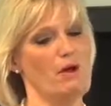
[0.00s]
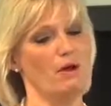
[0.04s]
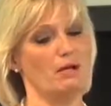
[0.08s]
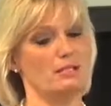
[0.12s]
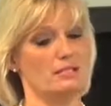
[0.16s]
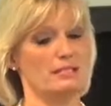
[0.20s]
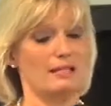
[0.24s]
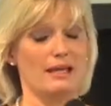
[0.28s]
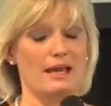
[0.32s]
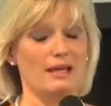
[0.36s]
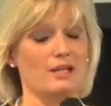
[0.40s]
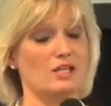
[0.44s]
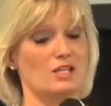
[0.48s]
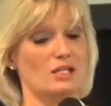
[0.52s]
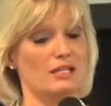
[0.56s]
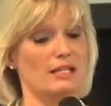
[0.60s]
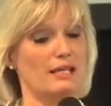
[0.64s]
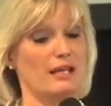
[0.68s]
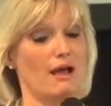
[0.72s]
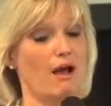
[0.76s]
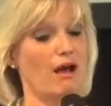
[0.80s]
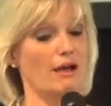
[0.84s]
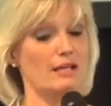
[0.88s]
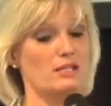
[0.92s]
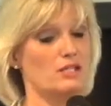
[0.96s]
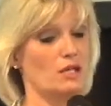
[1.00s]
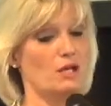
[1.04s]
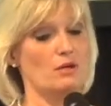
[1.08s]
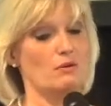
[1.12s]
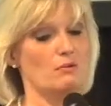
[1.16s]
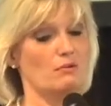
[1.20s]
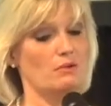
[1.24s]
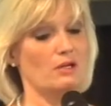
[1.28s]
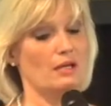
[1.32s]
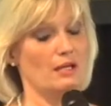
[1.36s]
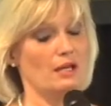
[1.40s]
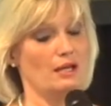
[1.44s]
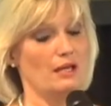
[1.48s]
asked, and actually, I
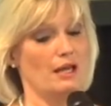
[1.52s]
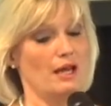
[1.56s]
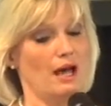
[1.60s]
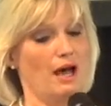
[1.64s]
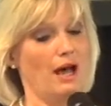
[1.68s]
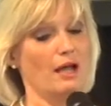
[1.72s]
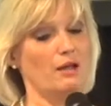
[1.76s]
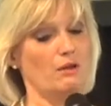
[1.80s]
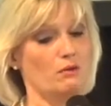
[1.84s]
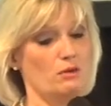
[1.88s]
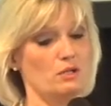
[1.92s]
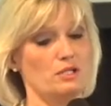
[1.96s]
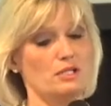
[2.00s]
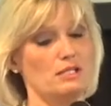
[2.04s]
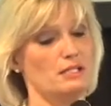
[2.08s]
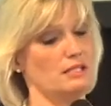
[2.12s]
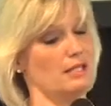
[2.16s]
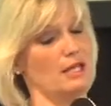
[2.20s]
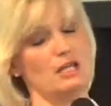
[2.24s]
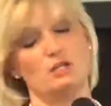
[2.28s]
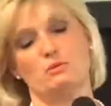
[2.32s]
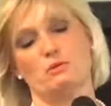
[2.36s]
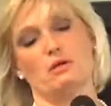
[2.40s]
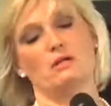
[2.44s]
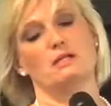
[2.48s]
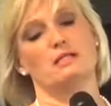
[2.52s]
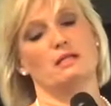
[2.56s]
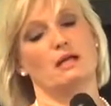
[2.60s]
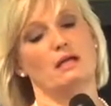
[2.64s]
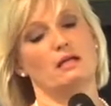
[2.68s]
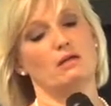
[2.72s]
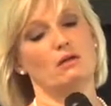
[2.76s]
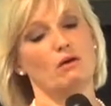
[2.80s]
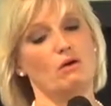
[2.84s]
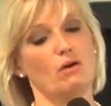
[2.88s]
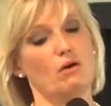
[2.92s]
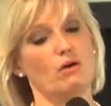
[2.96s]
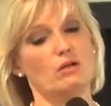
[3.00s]
got to the stage where I was
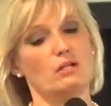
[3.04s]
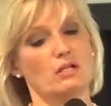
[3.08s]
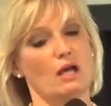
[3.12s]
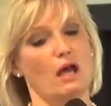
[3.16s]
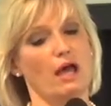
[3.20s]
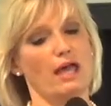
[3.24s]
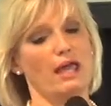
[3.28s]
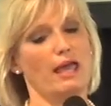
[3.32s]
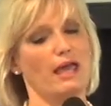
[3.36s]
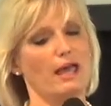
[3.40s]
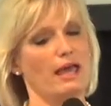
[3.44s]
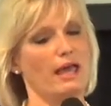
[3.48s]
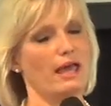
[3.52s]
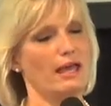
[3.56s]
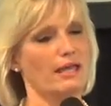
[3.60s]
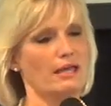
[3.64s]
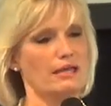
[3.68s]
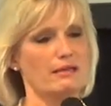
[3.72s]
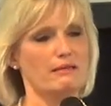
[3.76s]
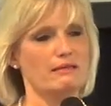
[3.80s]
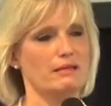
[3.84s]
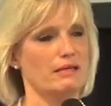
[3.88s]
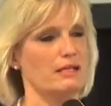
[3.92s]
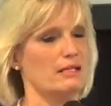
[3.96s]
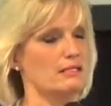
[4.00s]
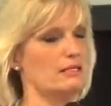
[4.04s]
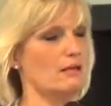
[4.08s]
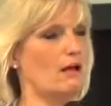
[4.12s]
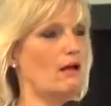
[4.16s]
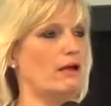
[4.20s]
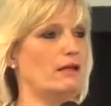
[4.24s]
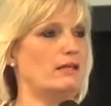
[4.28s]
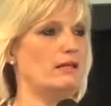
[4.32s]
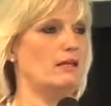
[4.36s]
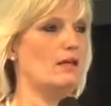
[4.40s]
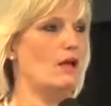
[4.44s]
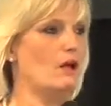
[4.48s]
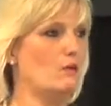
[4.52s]
like, God, I hate this.
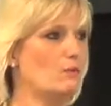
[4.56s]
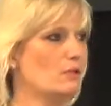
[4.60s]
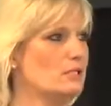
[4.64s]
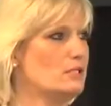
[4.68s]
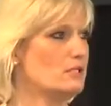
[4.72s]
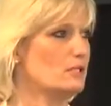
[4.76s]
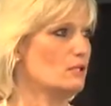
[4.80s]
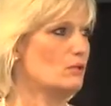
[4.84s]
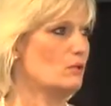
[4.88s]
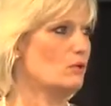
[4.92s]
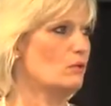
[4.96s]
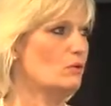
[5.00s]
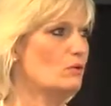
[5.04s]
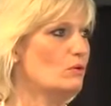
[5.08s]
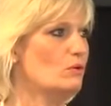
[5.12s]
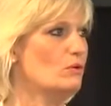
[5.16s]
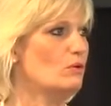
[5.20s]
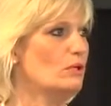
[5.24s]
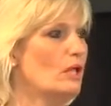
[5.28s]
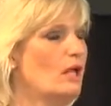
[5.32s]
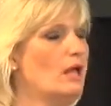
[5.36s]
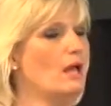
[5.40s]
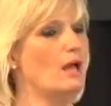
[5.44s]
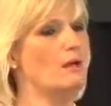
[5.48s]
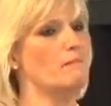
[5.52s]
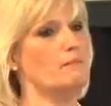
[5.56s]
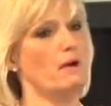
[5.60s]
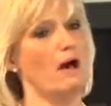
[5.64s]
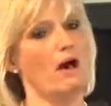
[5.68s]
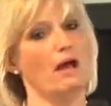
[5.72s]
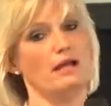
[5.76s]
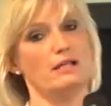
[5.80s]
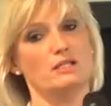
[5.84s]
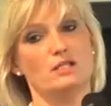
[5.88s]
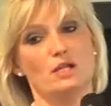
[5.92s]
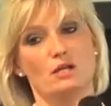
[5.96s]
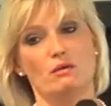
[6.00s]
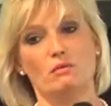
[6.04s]
I know it's the call, but
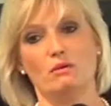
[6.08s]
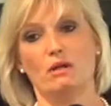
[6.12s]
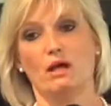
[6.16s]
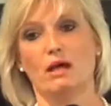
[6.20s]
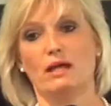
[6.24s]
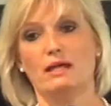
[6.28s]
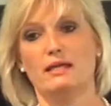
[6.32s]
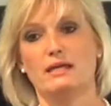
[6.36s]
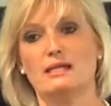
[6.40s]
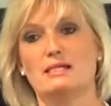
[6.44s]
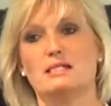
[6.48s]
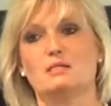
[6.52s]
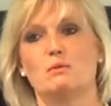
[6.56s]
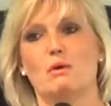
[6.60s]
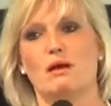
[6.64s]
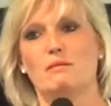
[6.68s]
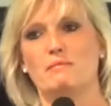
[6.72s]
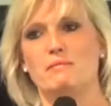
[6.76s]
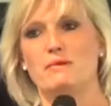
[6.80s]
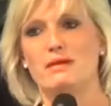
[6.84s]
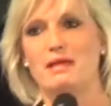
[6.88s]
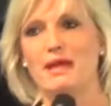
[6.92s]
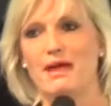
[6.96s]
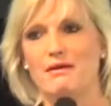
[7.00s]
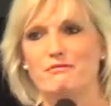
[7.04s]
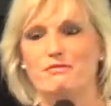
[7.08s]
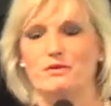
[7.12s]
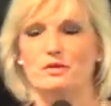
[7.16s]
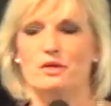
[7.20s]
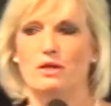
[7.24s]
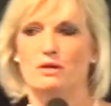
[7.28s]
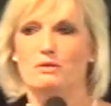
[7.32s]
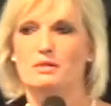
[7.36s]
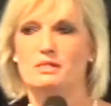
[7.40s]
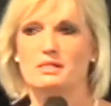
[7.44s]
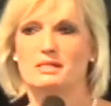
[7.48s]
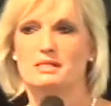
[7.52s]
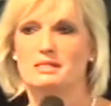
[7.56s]
I don't like it, so I'm never
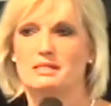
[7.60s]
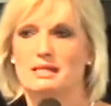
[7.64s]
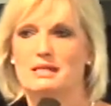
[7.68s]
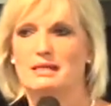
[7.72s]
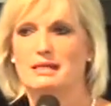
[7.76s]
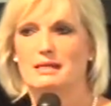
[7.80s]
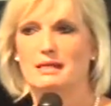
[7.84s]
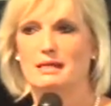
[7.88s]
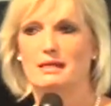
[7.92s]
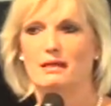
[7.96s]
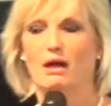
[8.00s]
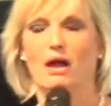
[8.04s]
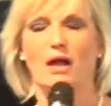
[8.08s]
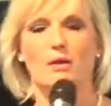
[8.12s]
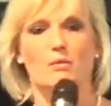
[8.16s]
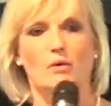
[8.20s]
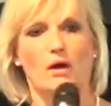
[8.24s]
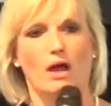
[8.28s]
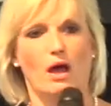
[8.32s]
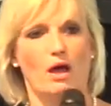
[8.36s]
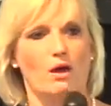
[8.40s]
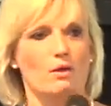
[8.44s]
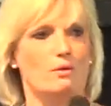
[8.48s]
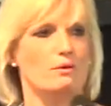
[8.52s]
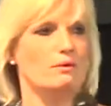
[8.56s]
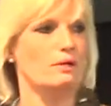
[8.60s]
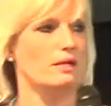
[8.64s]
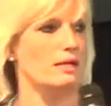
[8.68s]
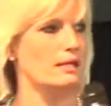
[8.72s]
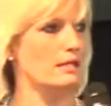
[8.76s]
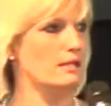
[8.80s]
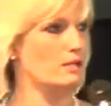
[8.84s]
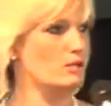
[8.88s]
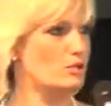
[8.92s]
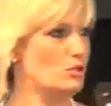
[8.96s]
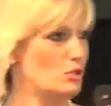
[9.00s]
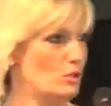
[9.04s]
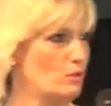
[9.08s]
going to seek it. I will only
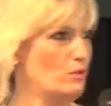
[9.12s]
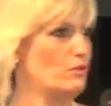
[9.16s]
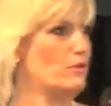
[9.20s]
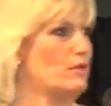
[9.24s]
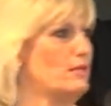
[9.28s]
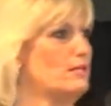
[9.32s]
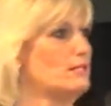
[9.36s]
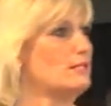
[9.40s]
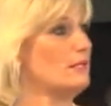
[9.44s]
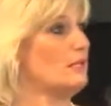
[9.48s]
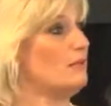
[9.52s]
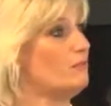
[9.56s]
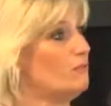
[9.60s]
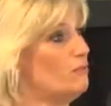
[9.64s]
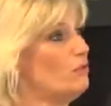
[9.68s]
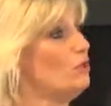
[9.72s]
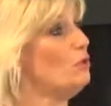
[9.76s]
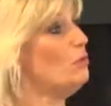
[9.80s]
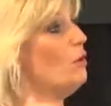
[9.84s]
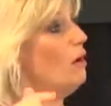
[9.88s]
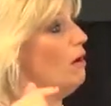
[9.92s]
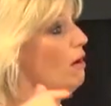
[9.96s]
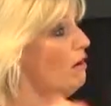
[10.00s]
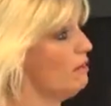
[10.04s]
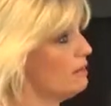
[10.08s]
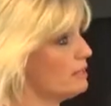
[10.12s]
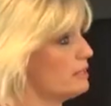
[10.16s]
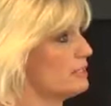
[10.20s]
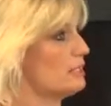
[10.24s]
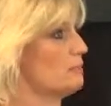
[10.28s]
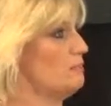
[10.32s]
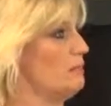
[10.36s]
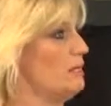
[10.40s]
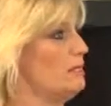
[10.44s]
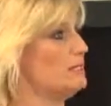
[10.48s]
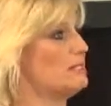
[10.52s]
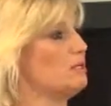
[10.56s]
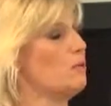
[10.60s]
do this if you ask
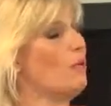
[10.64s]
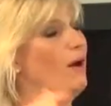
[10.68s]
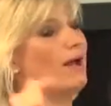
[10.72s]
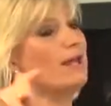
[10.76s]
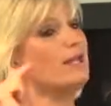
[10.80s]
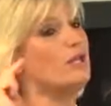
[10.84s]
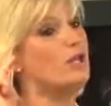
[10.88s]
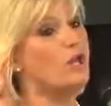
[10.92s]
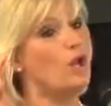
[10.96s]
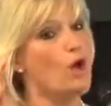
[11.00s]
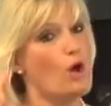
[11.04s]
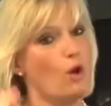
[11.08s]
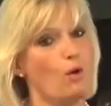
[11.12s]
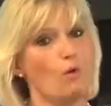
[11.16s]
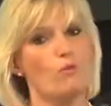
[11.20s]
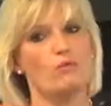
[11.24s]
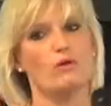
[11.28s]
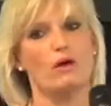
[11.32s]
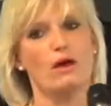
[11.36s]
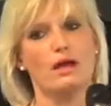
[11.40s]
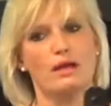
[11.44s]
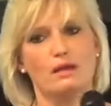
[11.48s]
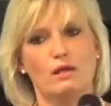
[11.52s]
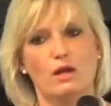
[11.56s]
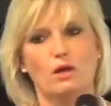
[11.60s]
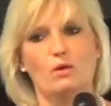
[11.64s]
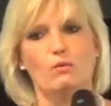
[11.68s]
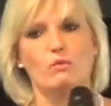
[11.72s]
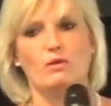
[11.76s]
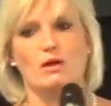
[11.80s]
me. So I know that I know